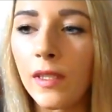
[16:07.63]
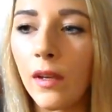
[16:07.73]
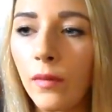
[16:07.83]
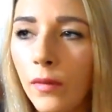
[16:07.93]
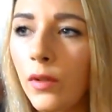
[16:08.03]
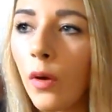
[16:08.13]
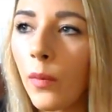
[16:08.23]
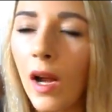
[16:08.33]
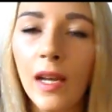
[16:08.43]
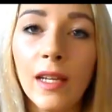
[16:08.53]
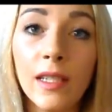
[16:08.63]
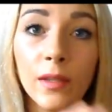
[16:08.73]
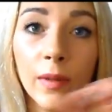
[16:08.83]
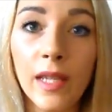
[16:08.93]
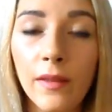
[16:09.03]
so normal
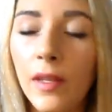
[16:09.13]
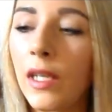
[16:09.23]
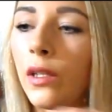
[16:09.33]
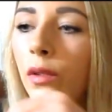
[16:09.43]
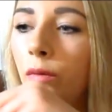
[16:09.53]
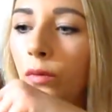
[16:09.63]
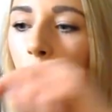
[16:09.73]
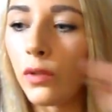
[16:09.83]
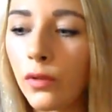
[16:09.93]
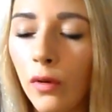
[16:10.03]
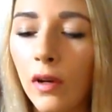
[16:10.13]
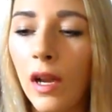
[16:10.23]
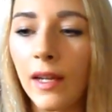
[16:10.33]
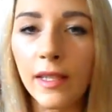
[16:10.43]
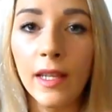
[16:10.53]
eyeliners, when they're thinner, you draw a
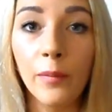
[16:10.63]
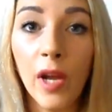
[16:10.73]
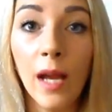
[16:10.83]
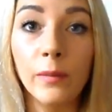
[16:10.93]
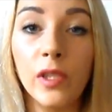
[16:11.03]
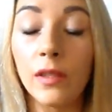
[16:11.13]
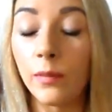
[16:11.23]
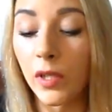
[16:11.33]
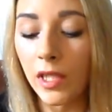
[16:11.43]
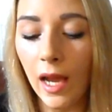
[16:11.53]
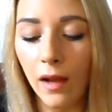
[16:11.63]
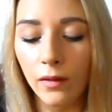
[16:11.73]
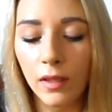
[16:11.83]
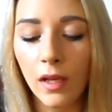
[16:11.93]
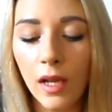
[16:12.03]
line and then perhaps you smudge it
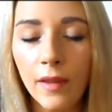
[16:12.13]
out.